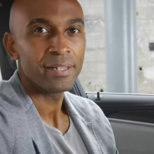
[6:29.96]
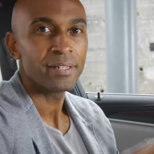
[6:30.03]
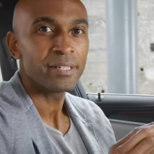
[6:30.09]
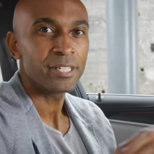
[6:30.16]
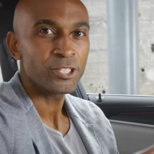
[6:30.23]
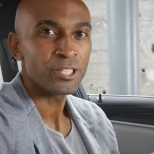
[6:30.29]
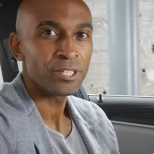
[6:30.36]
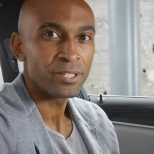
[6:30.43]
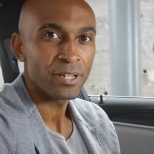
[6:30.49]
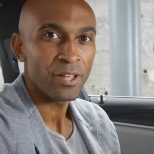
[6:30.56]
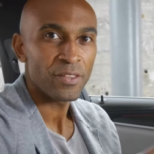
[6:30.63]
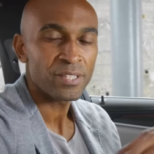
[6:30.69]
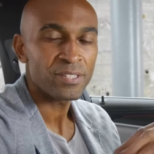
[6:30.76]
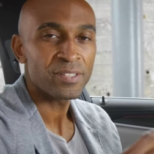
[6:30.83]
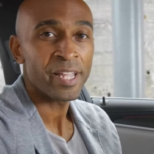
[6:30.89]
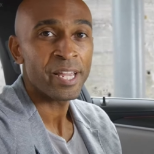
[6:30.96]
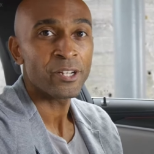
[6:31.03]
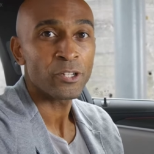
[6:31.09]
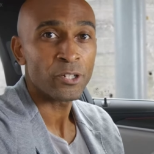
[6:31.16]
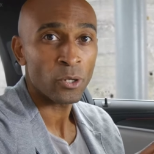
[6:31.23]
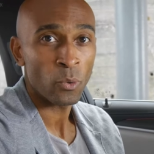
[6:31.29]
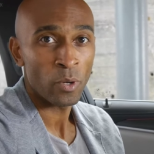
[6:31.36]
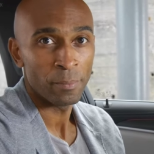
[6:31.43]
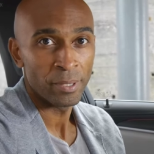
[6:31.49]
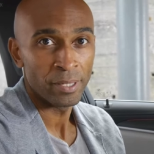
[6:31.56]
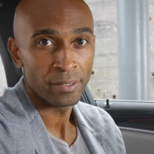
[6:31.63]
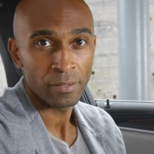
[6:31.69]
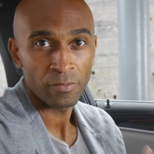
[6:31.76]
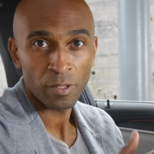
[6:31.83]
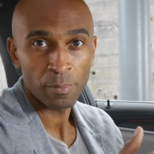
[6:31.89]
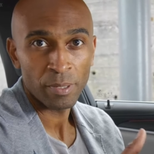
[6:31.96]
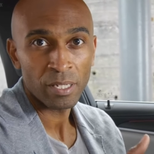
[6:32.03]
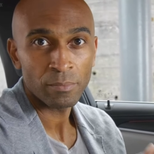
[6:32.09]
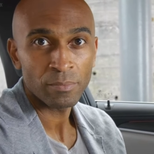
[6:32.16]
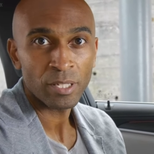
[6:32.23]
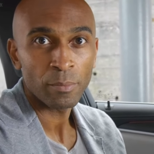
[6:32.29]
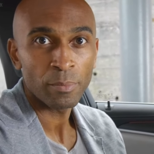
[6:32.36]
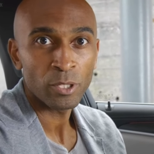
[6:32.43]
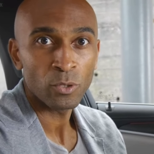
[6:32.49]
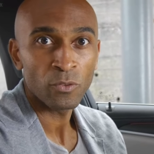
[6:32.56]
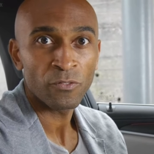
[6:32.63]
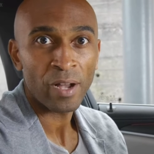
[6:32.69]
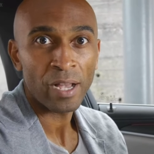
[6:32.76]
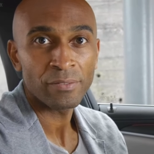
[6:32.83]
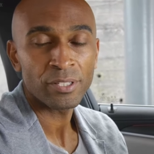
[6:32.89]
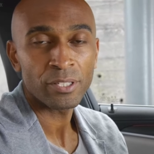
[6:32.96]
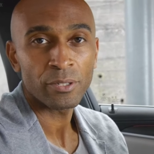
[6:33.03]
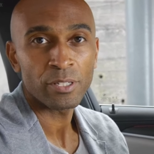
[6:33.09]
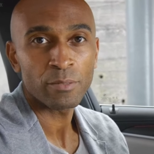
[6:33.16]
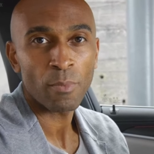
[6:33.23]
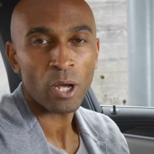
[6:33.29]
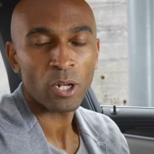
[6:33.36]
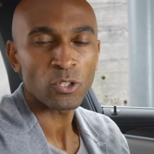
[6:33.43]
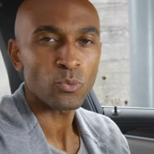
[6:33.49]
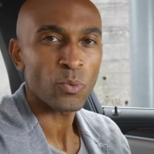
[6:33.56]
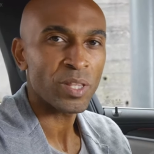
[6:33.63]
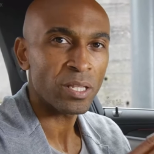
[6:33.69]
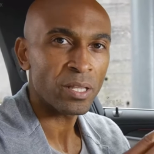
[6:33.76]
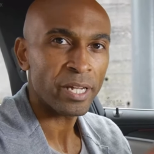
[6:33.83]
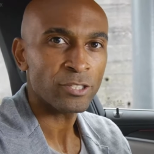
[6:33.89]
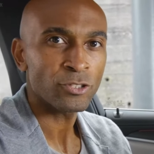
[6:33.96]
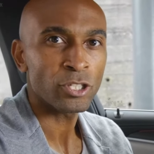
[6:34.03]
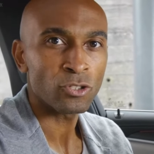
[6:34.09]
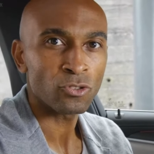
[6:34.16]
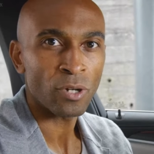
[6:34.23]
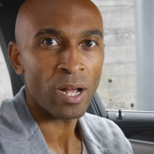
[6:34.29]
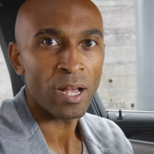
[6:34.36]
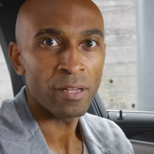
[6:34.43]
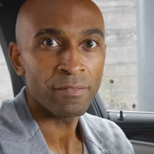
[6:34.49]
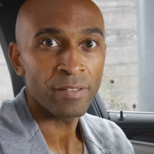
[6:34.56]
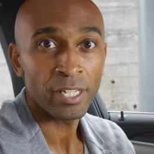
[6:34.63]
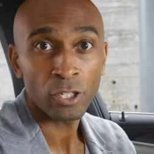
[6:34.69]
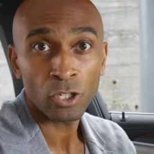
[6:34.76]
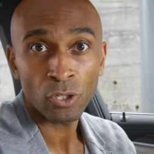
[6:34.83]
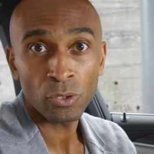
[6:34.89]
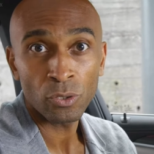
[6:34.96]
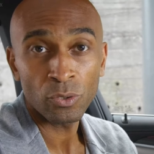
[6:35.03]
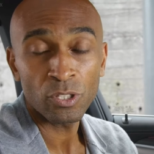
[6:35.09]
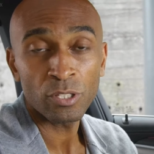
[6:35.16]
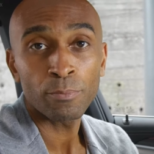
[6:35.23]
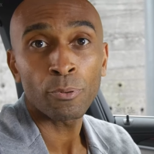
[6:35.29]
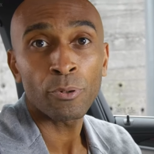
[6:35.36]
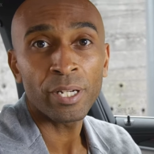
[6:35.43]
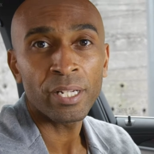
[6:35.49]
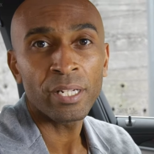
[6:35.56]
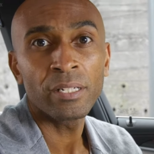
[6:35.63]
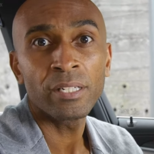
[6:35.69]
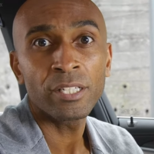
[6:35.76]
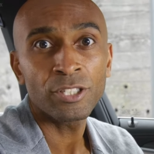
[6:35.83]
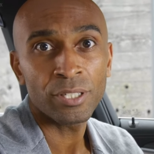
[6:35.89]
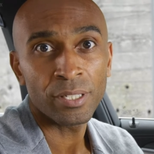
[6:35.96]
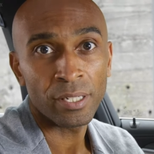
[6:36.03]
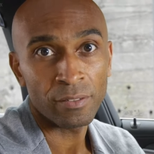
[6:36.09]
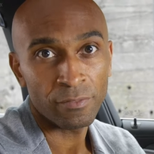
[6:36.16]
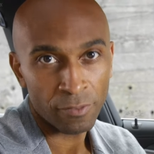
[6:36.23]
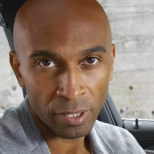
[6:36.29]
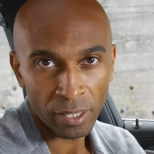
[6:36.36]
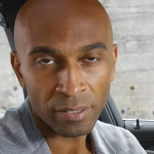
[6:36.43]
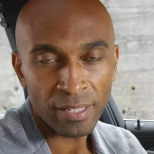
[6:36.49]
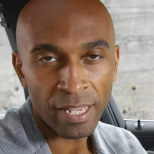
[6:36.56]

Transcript: In addition, the standard equipment of the BMW 5 Series models with electric drive includes preconditioning, for